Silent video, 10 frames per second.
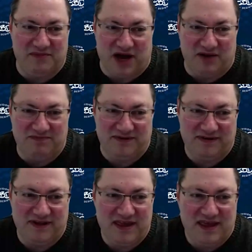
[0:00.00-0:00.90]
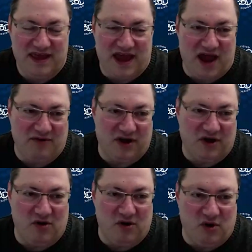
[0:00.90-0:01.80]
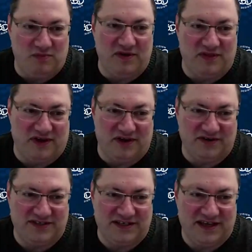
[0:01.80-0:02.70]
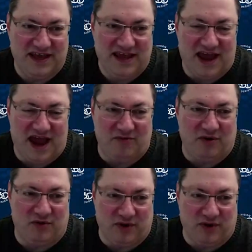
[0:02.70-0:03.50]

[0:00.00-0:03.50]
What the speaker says: them up. I would go home with those. I would